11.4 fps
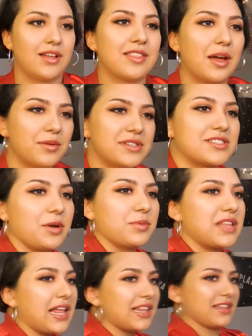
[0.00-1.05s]
That was dope,
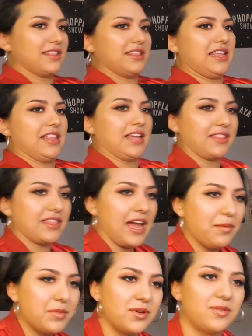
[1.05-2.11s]
that, like
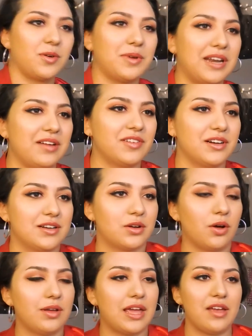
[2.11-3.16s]
that move or whatever.
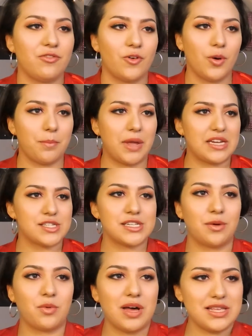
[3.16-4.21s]
Okay, formation,
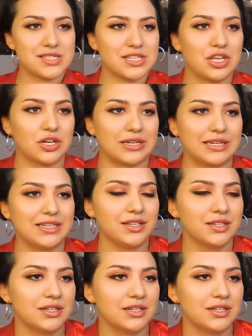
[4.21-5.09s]
what's good?